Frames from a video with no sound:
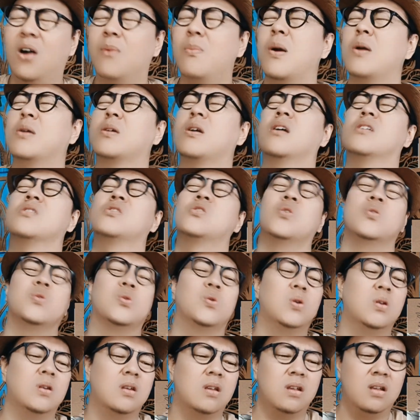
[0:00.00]
my god, so
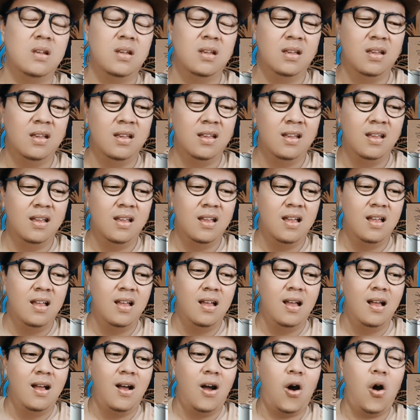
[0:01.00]
good.
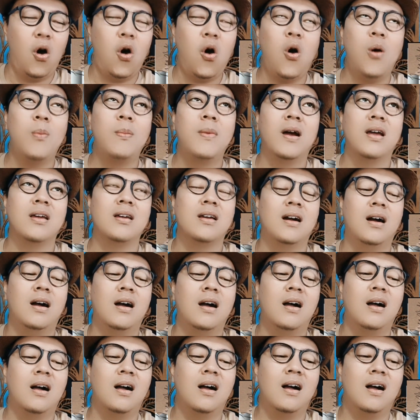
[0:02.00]
Oh my
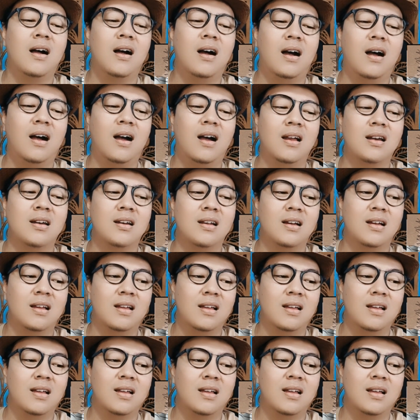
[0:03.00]
god.